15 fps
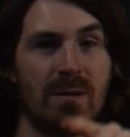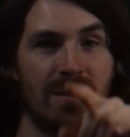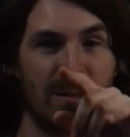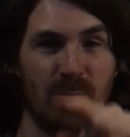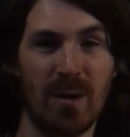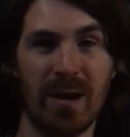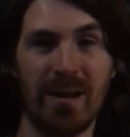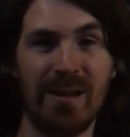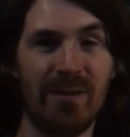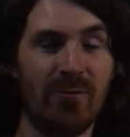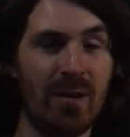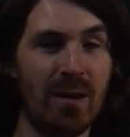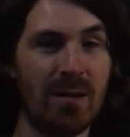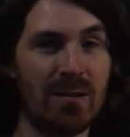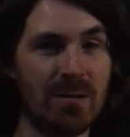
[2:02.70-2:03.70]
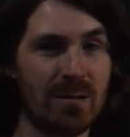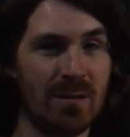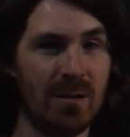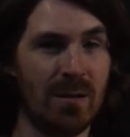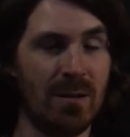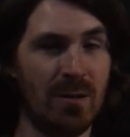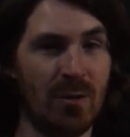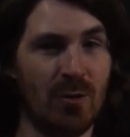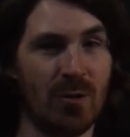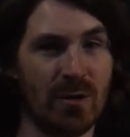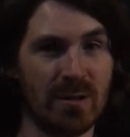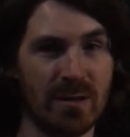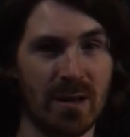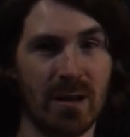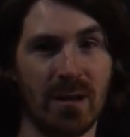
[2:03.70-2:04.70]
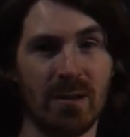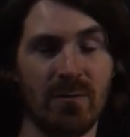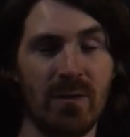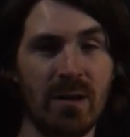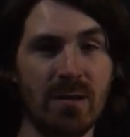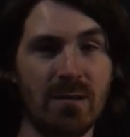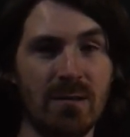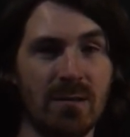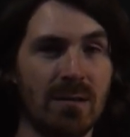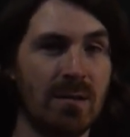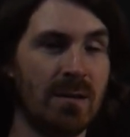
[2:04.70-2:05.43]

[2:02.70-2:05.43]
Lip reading: smiley face or a sad face.